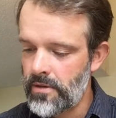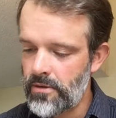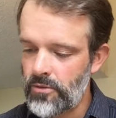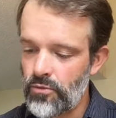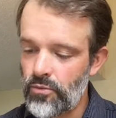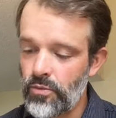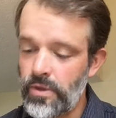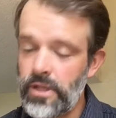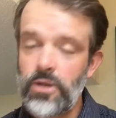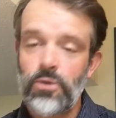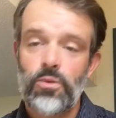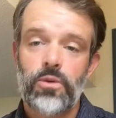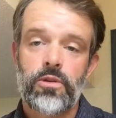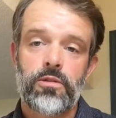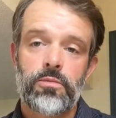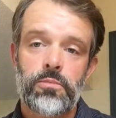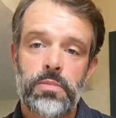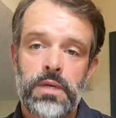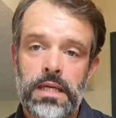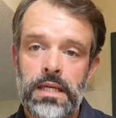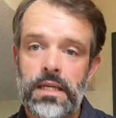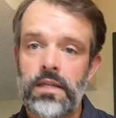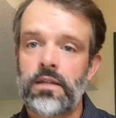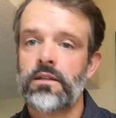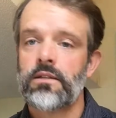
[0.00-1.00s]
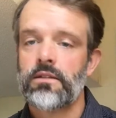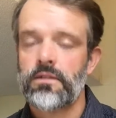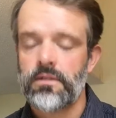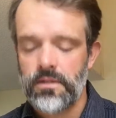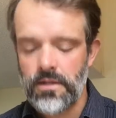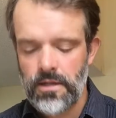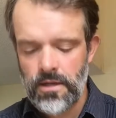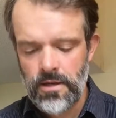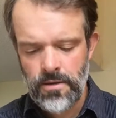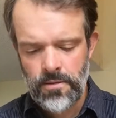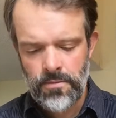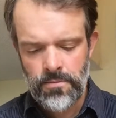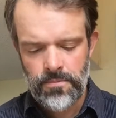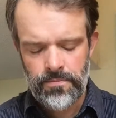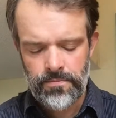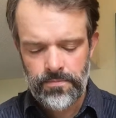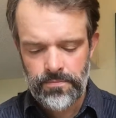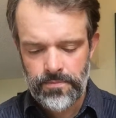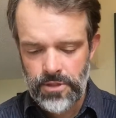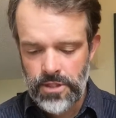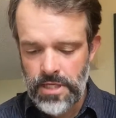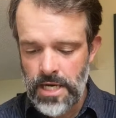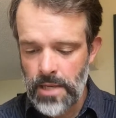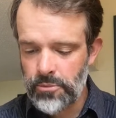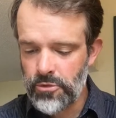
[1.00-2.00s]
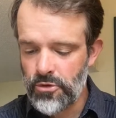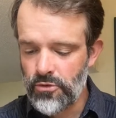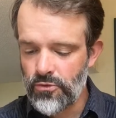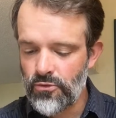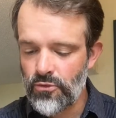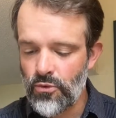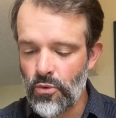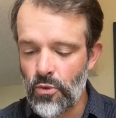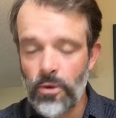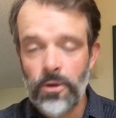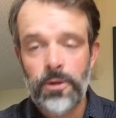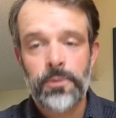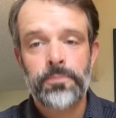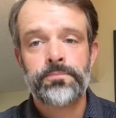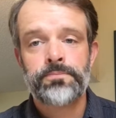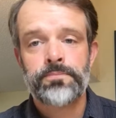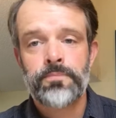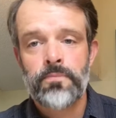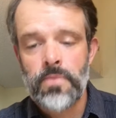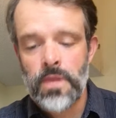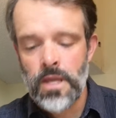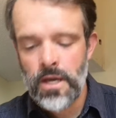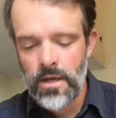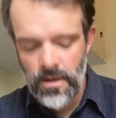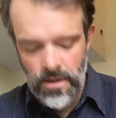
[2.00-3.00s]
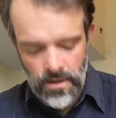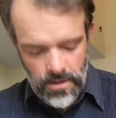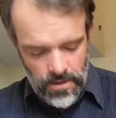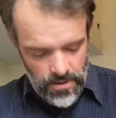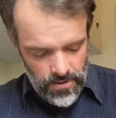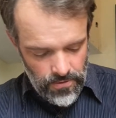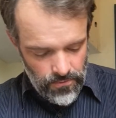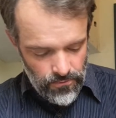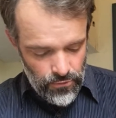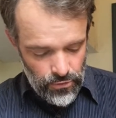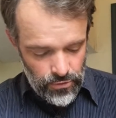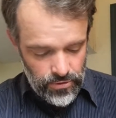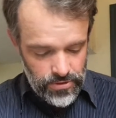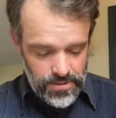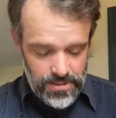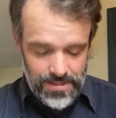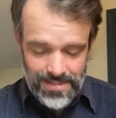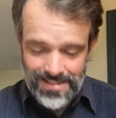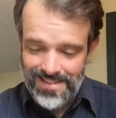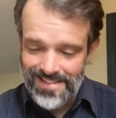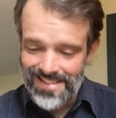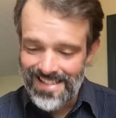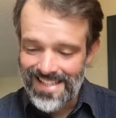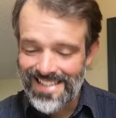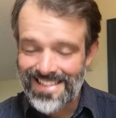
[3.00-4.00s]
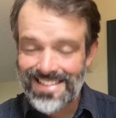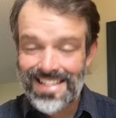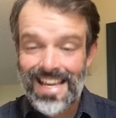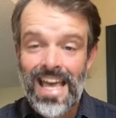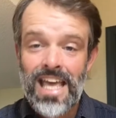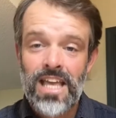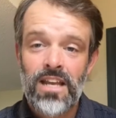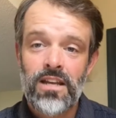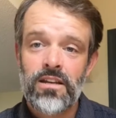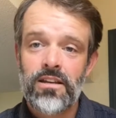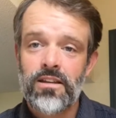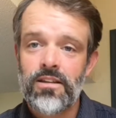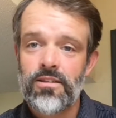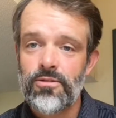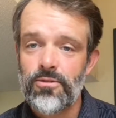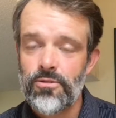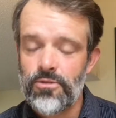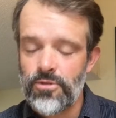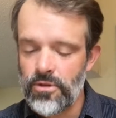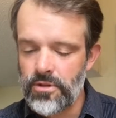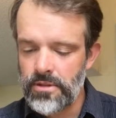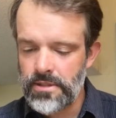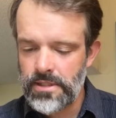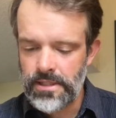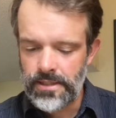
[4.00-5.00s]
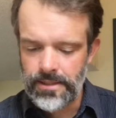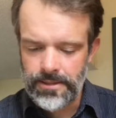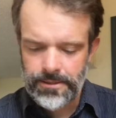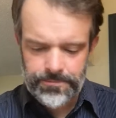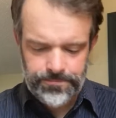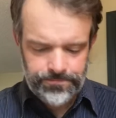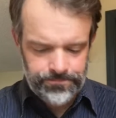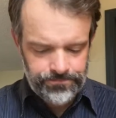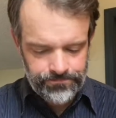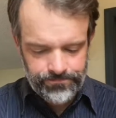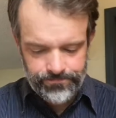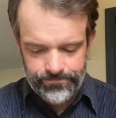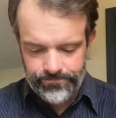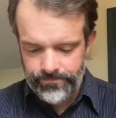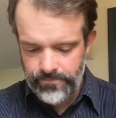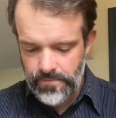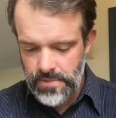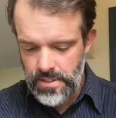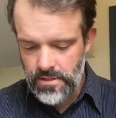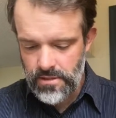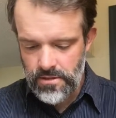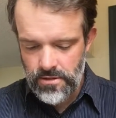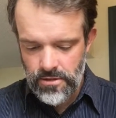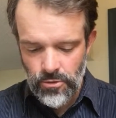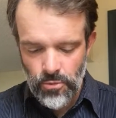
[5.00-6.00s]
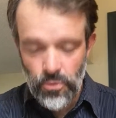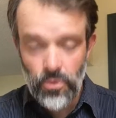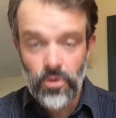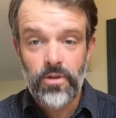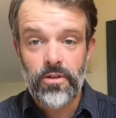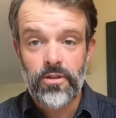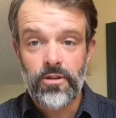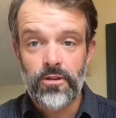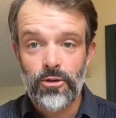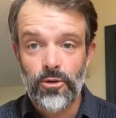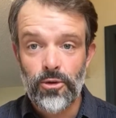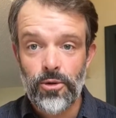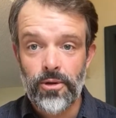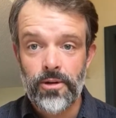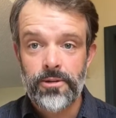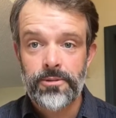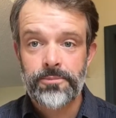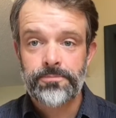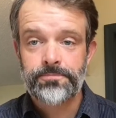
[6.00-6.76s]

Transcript: read with me chapter 4, verses 10 through 13. This is the word of the Lord.